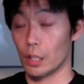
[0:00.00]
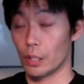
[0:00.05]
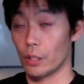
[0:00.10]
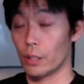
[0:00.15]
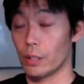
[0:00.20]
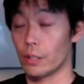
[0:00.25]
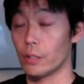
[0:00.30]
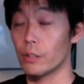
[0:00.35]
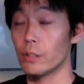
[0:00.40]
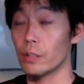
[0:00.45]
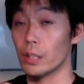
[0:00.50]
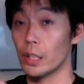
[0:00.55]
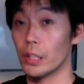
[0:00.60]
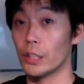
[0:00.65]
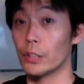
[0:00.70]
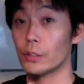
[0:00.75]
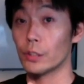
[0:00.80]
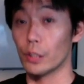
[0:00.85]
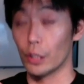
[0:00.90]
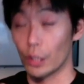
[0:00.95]
you
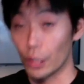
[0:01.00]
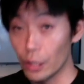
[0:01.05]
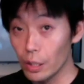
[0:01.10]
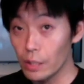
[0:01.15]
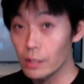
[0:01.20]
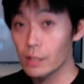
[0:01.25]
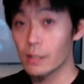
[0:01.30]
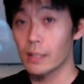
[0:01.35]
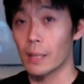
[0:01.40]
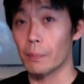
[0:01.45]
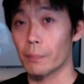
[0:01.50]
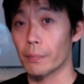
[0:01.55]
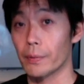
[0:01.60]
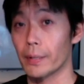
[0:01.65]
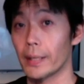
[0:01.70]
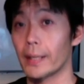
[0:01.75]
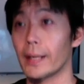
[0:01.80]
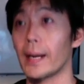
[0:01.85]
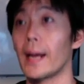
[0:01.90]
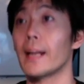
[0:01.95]
you learn
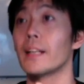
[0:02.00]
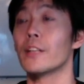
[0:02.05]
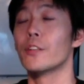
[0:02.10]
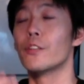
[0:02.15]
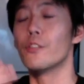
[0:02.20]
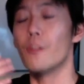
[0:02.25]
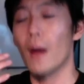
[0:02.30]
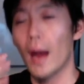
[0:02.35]
something and you